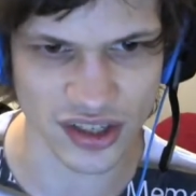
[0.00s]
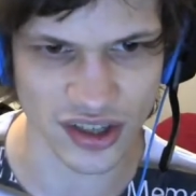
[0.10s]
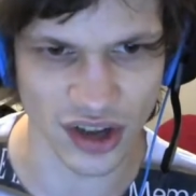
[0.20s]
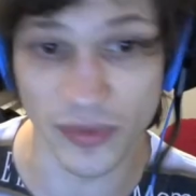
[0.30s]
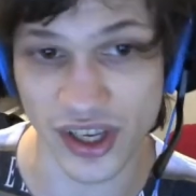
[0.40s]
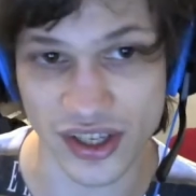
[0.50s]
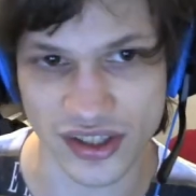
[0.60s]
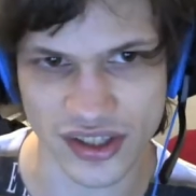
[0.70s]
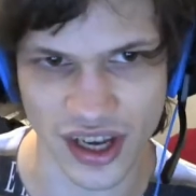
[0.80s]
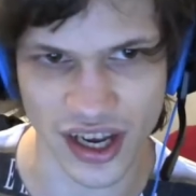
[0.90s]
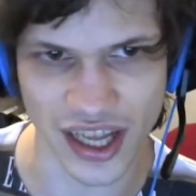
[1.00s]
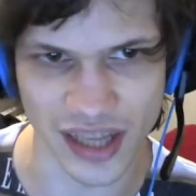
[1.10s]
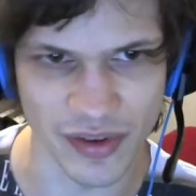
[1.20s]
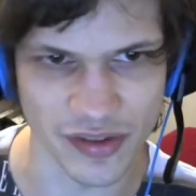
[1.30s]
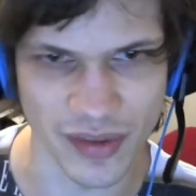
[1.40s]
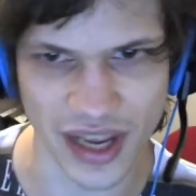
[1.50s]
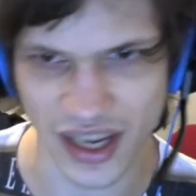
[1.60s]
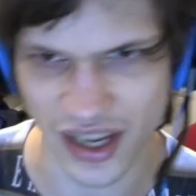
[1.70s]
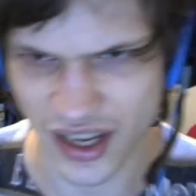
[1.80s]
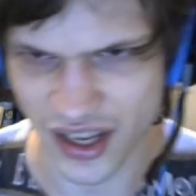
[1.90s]
obvious element for
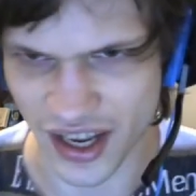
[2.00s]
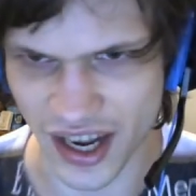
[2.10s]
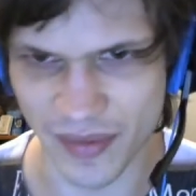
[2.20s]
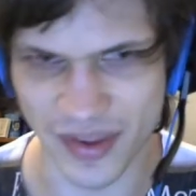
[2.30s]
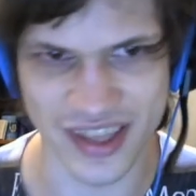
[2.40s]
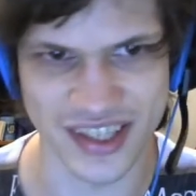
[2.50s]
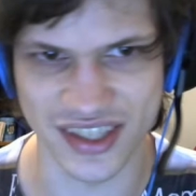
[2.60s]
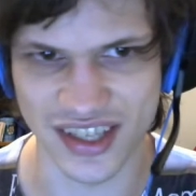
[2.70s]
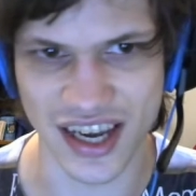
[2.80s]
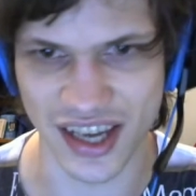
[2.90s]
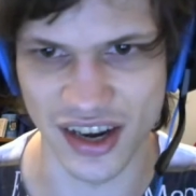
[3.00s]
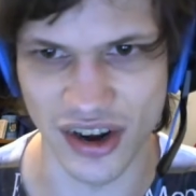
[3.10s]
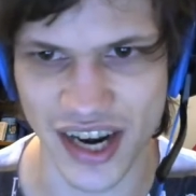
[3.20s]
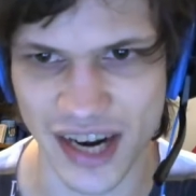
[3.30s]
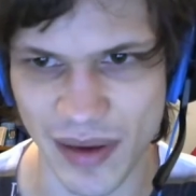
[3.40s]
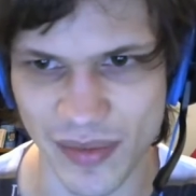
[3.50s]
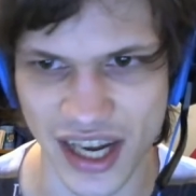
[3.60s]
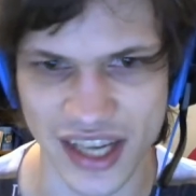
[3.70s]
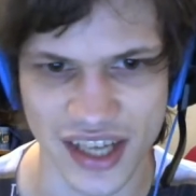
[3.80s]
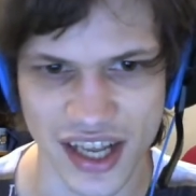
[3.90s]
me, this is, again, no doubt in my mind,